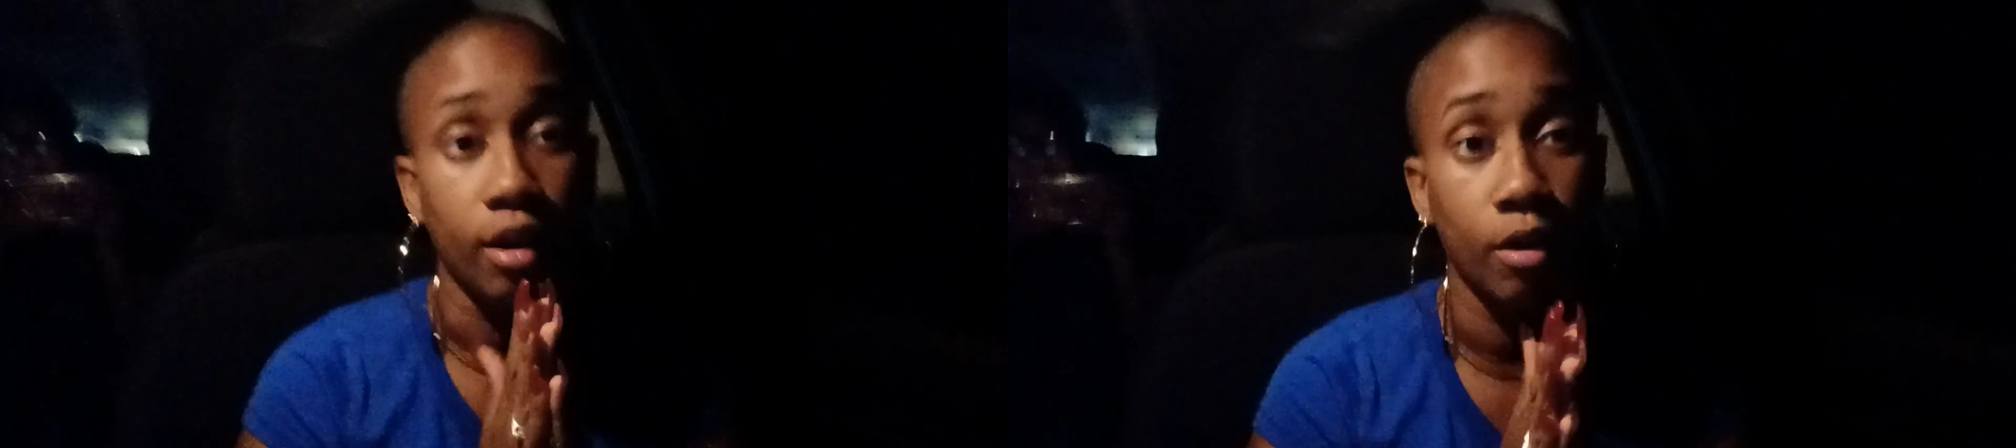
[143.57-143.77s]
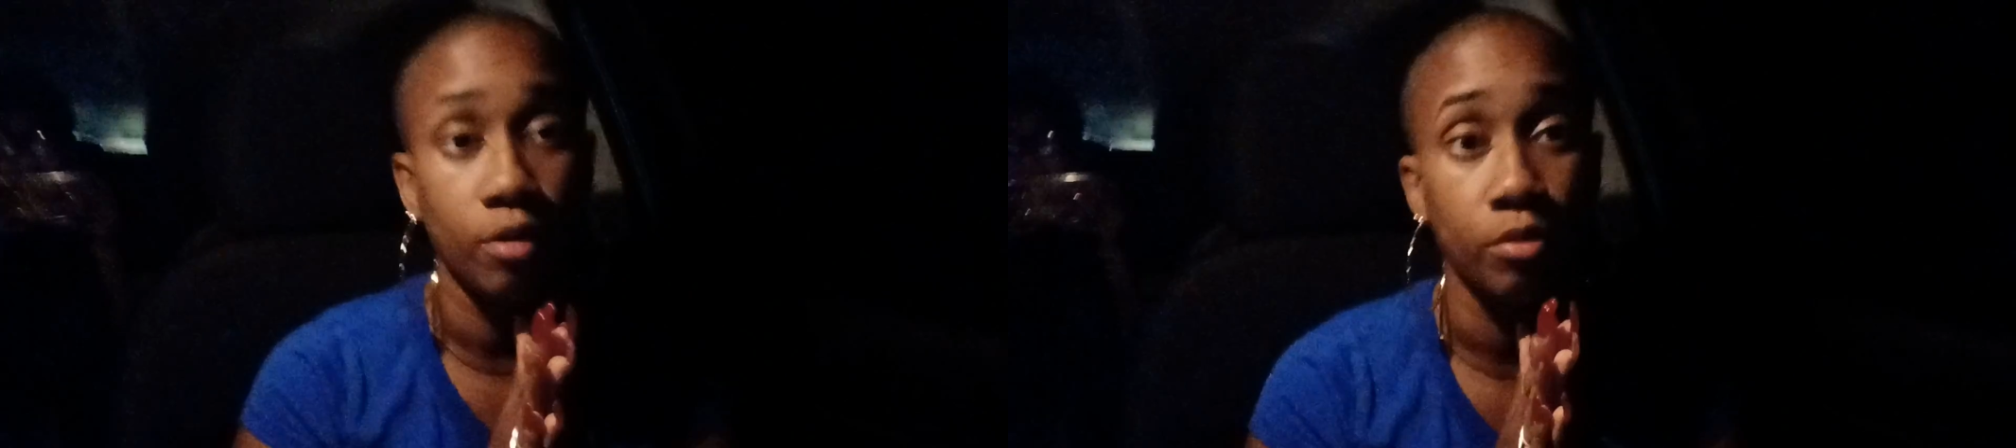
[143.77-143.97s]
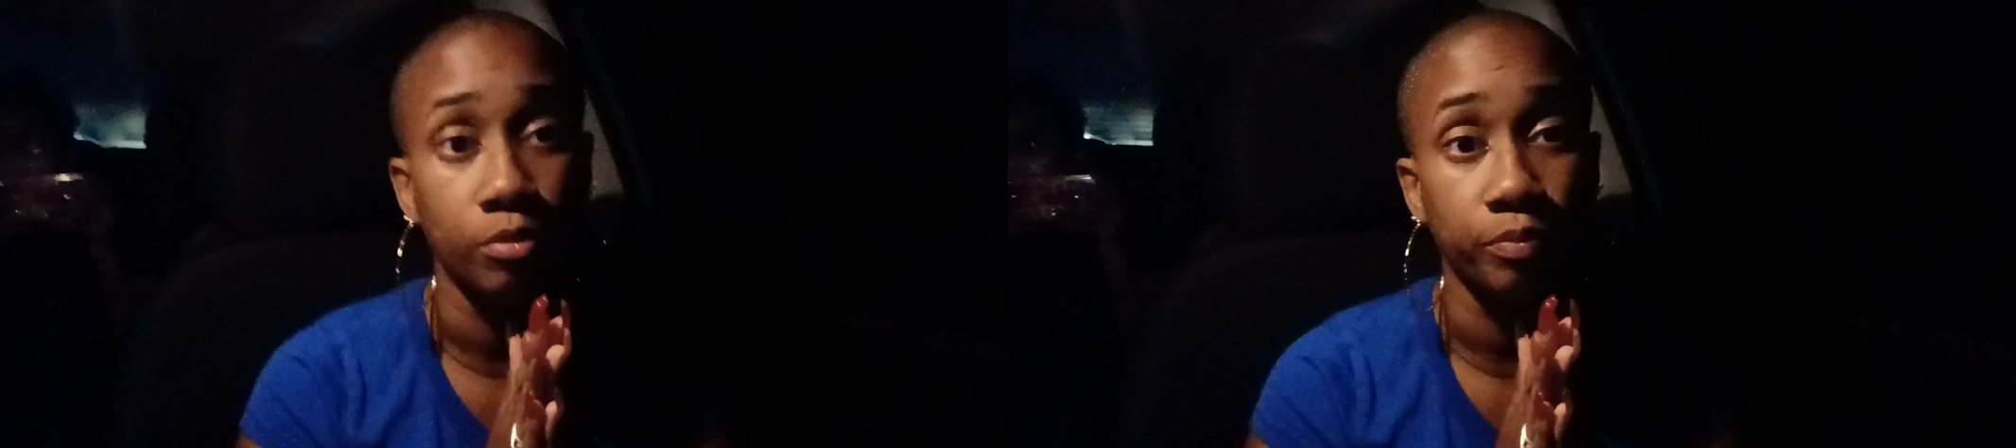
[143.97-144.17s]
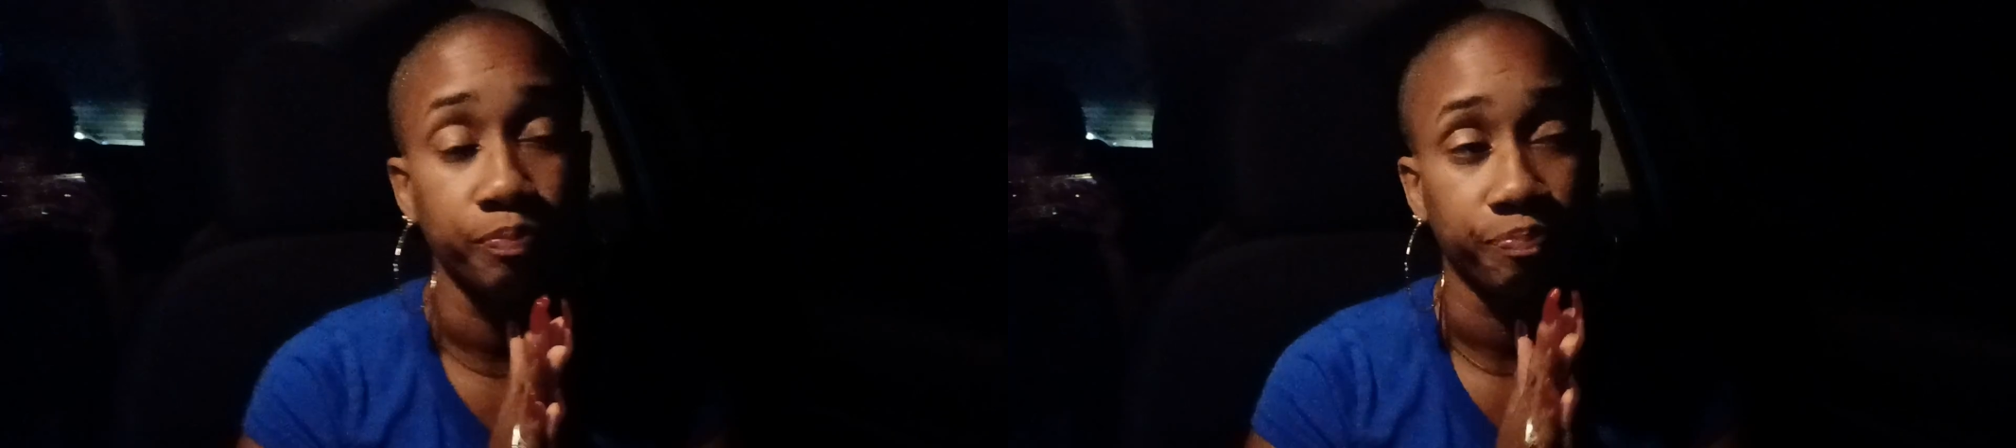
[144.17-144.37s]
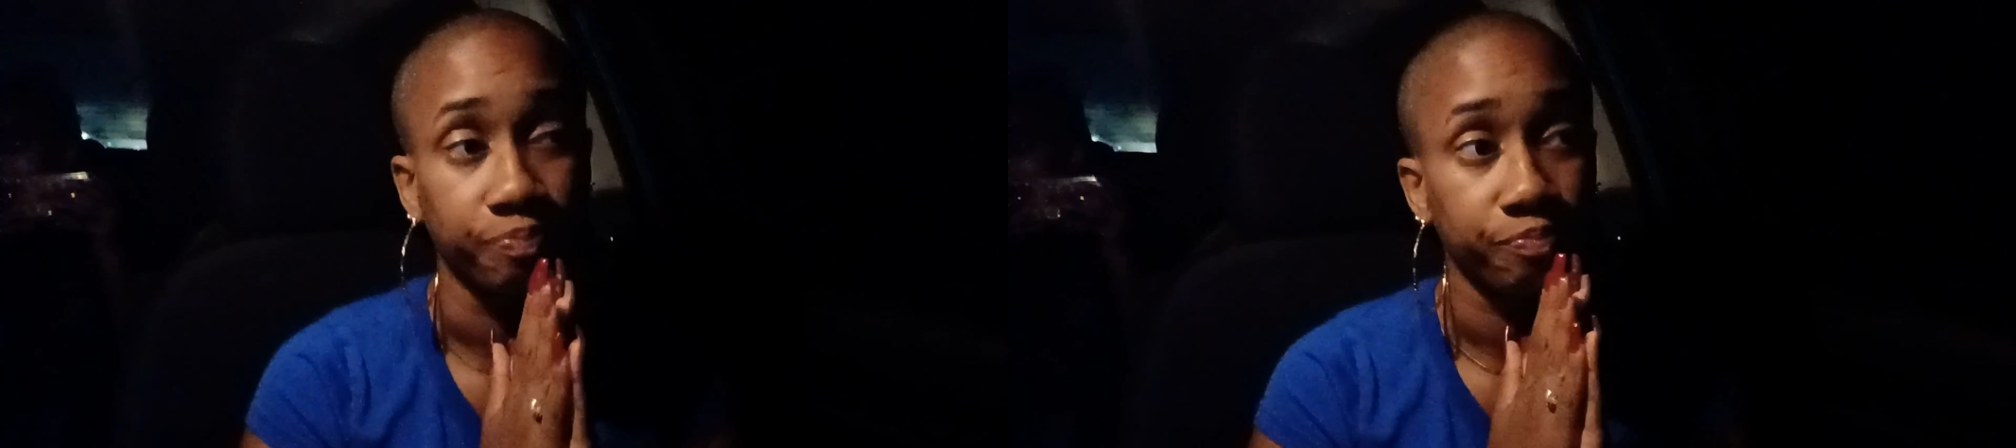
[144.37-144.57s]

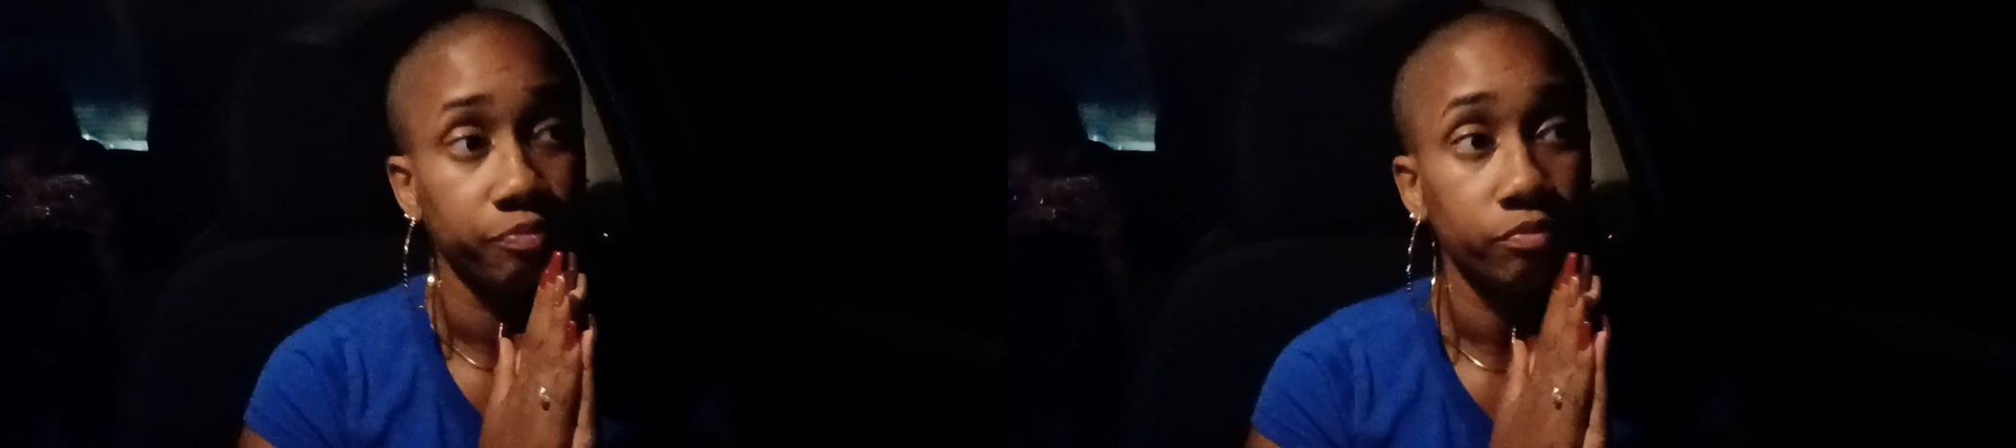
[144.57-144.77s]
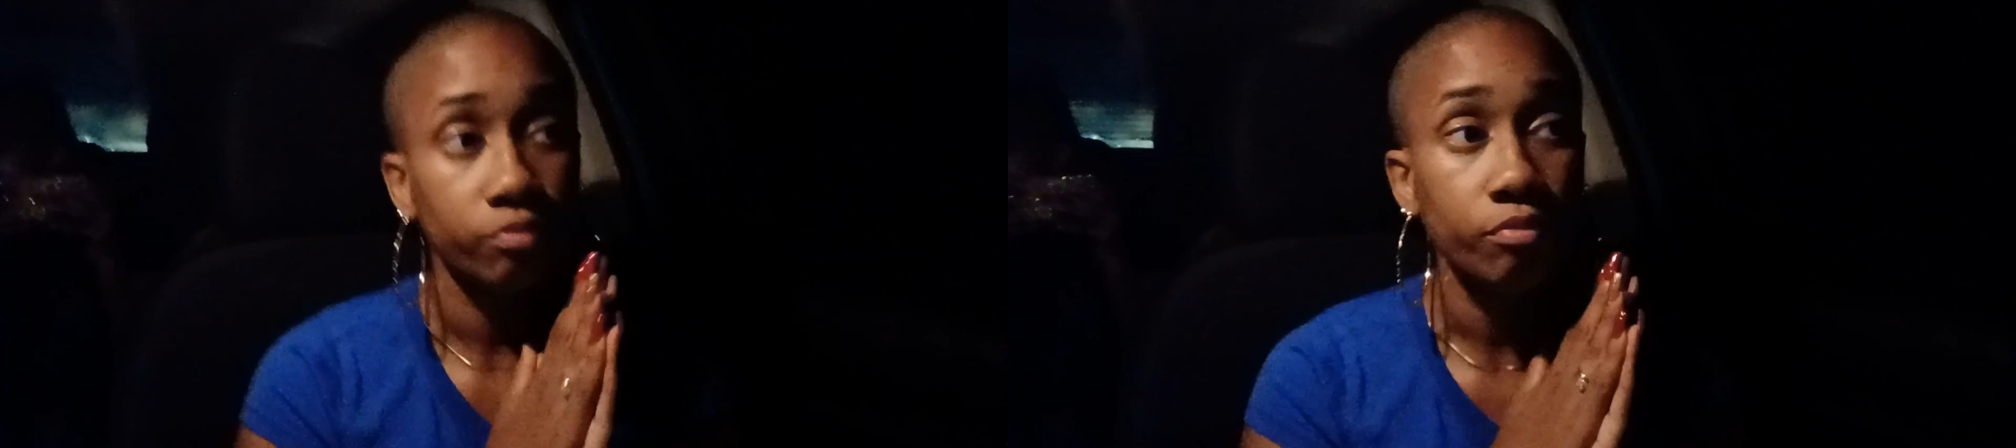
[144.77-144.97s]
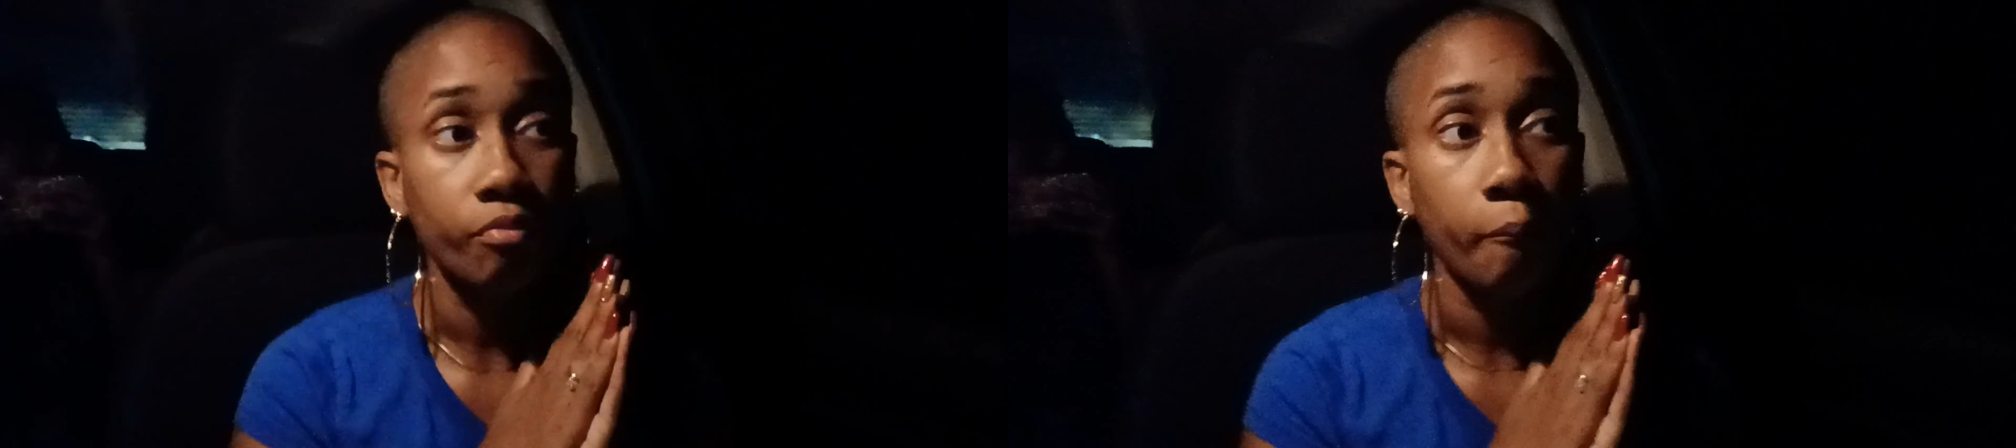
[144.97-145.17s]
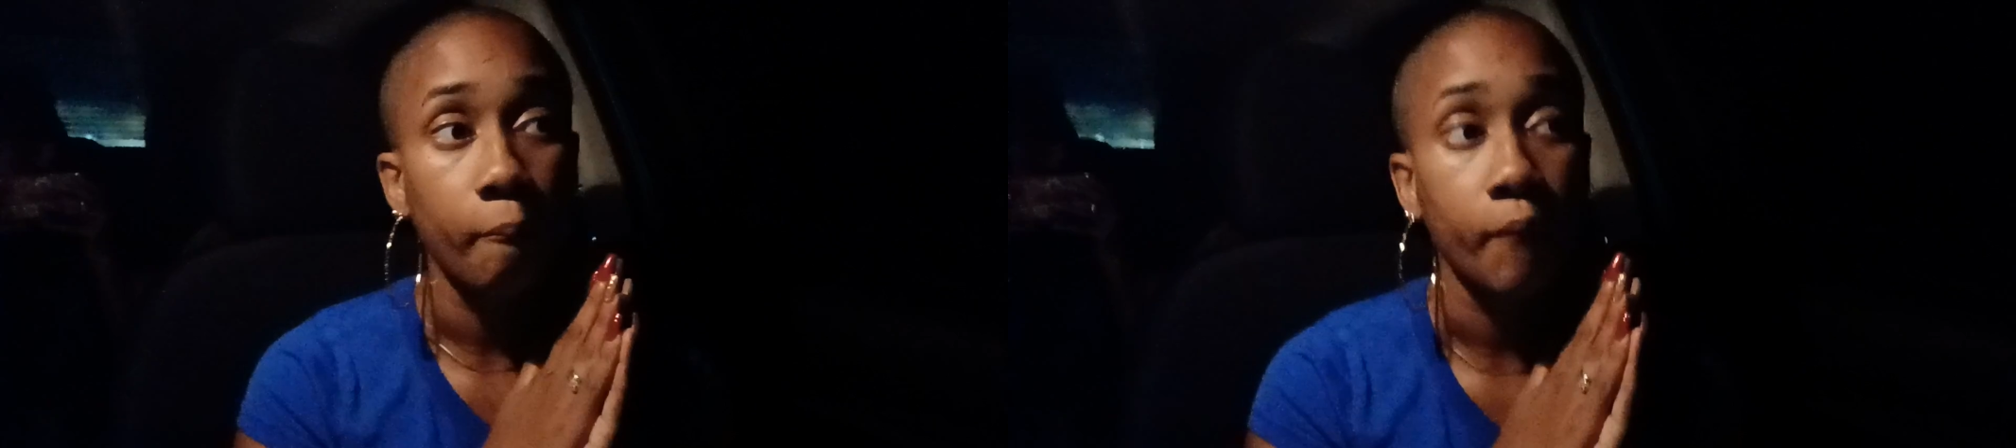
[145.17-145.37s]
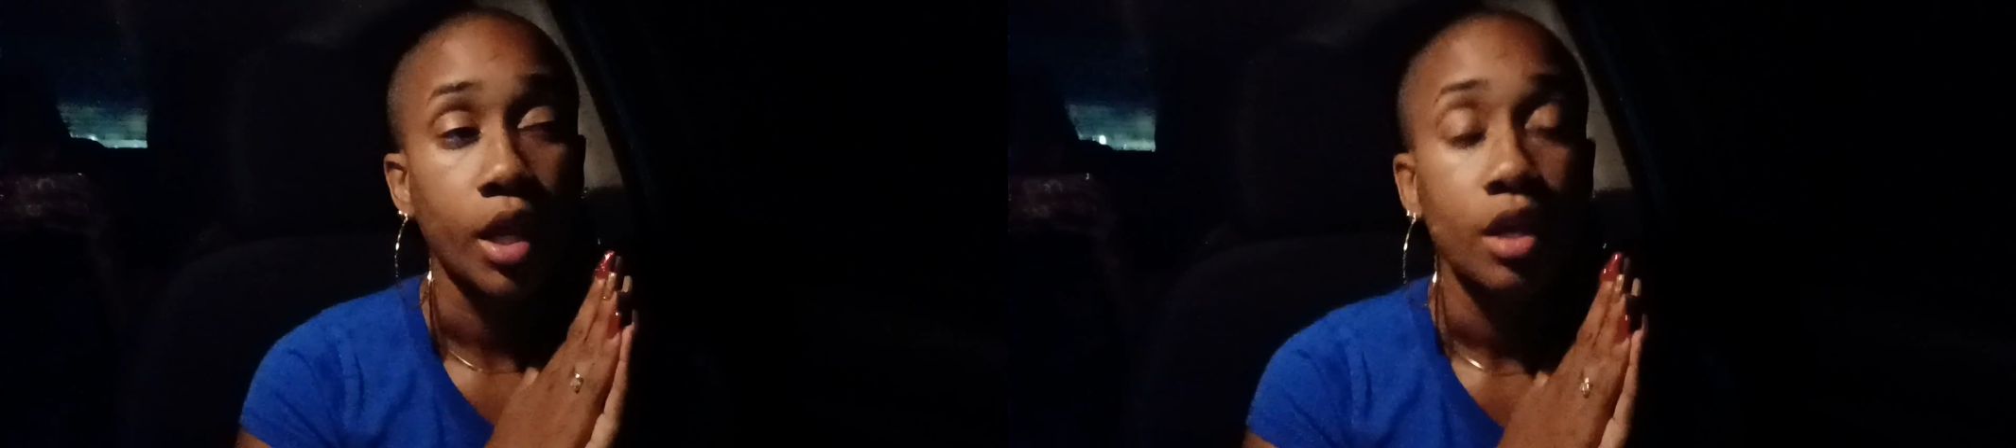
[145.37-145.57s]

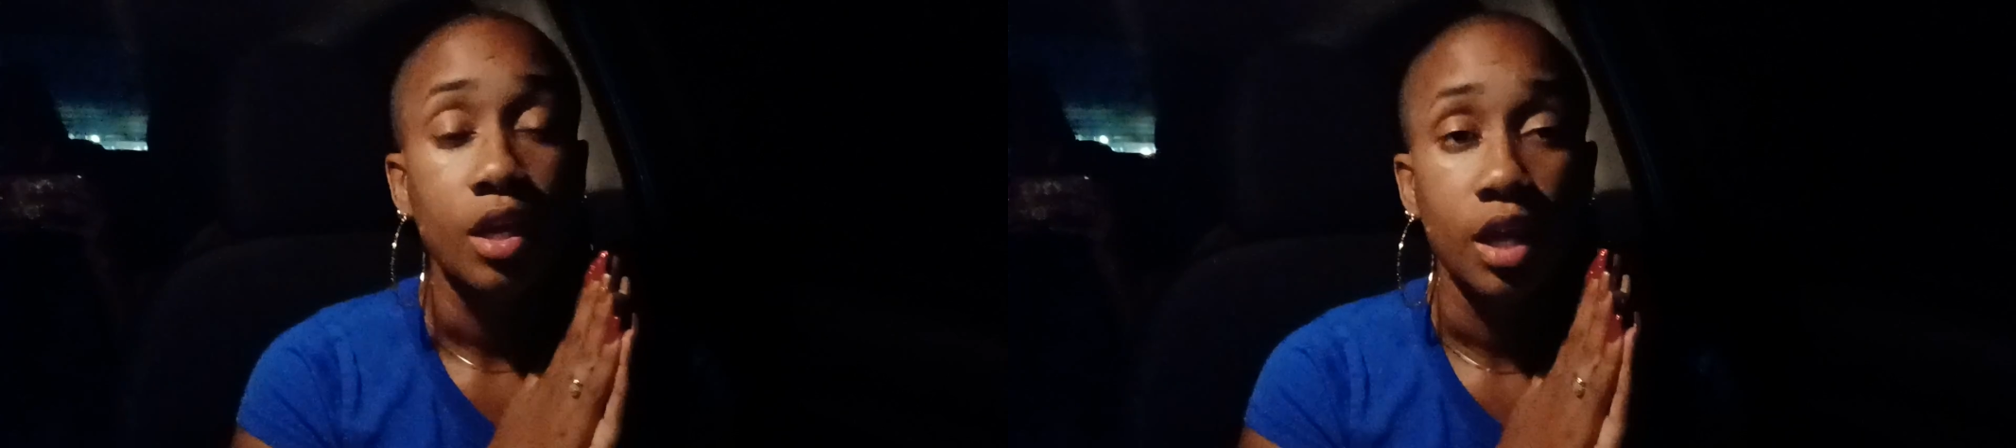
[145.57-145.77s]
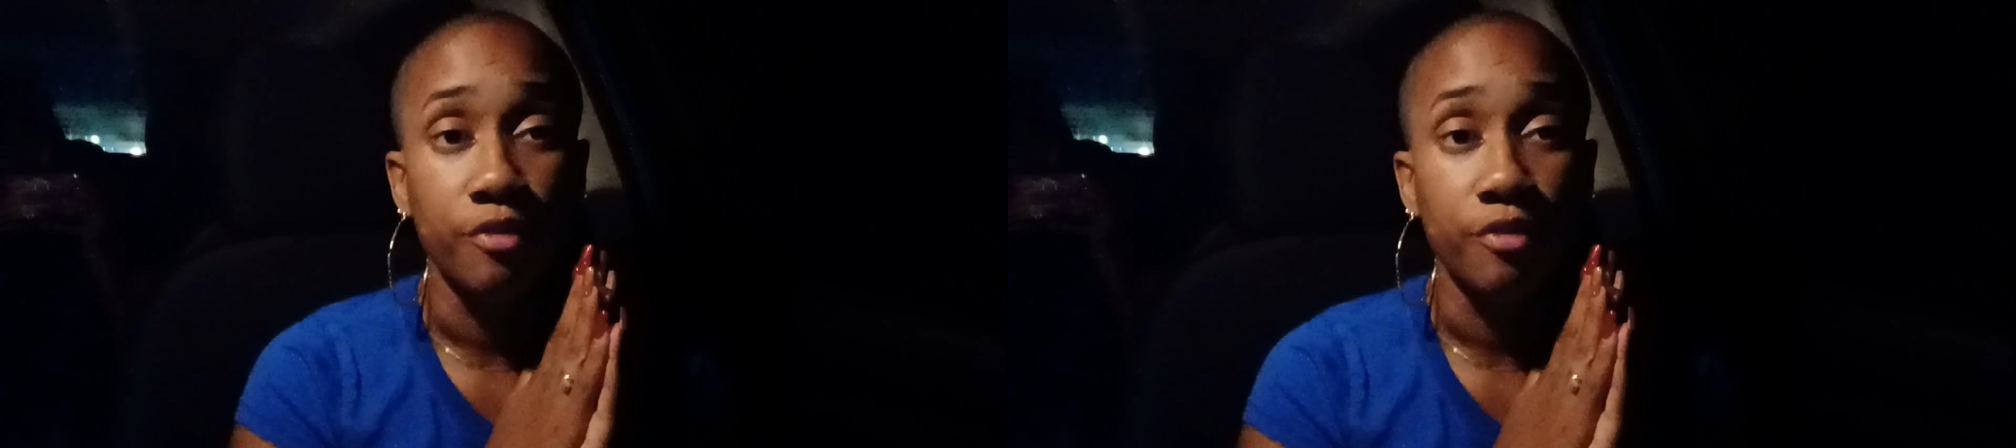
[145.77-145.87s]
home.